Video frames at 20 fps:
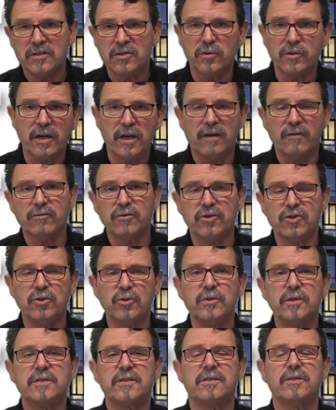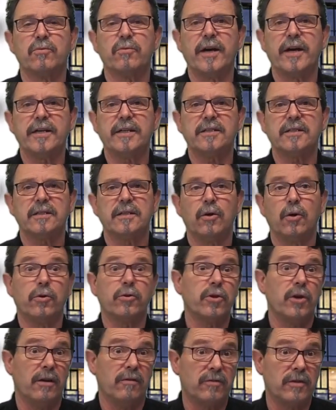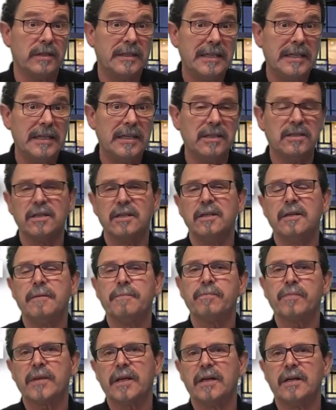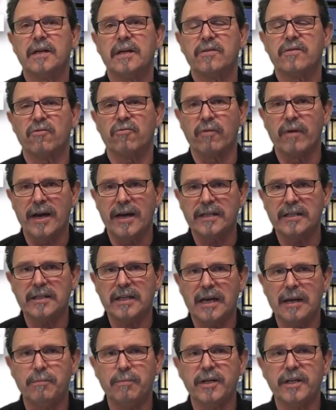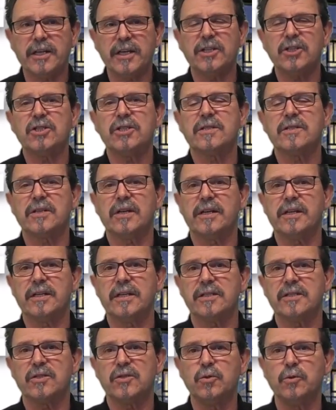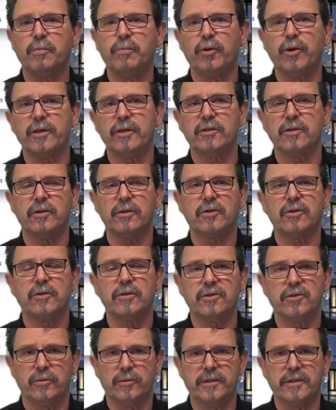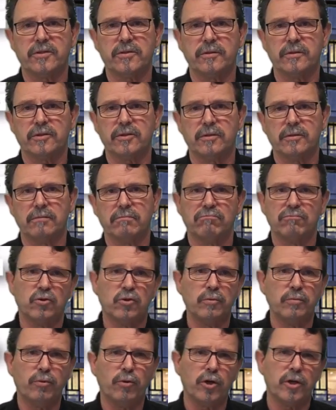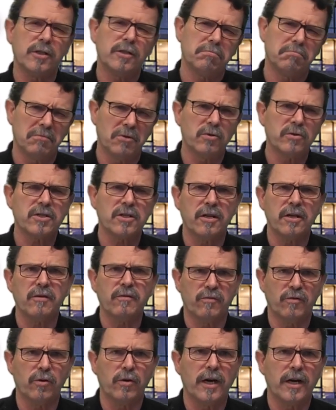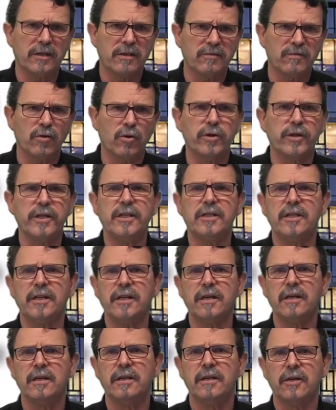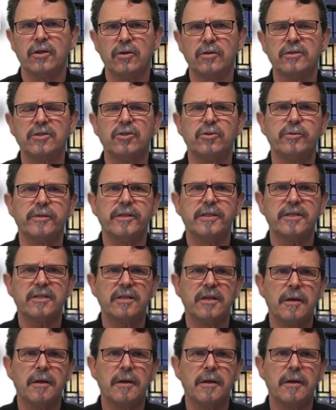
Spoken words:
you have to choose the right, or you have to need the right application settings, 2-point or continuous control. 2-point mostly for underfloor heating, continuous